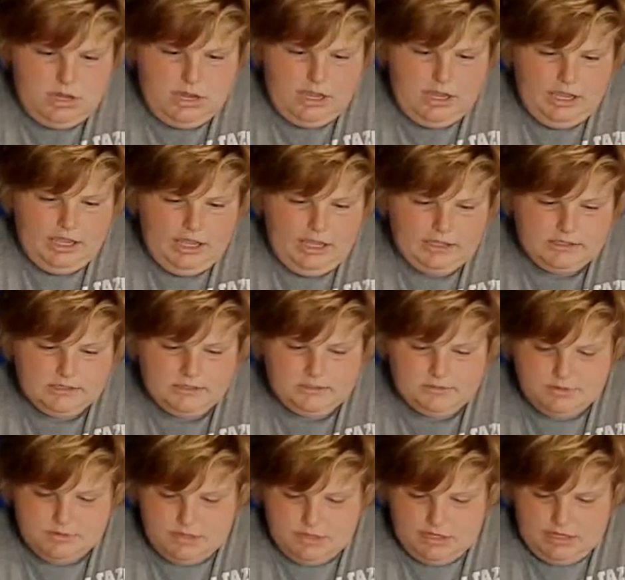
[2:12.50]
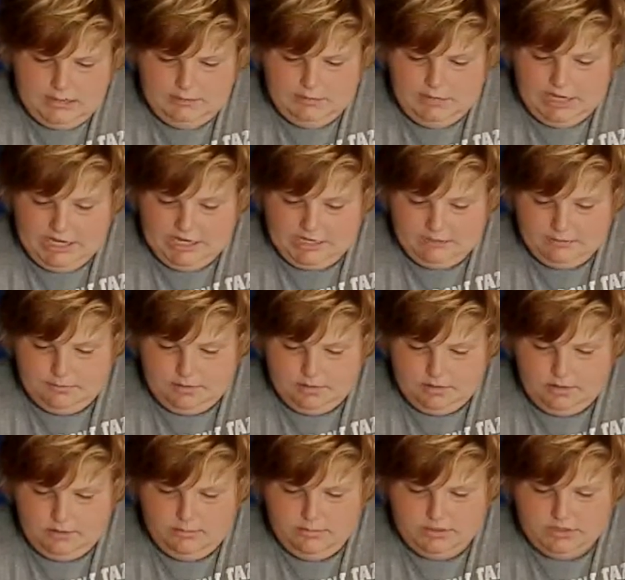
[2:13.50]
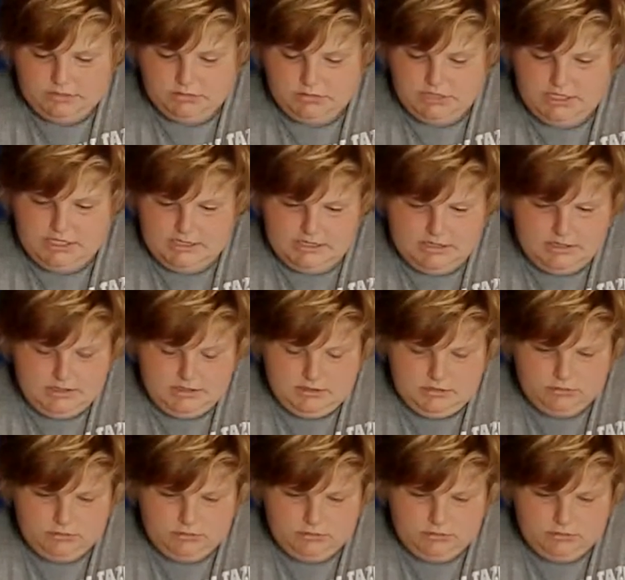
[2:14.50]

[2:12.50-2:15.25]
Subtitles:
had something back up at the lake.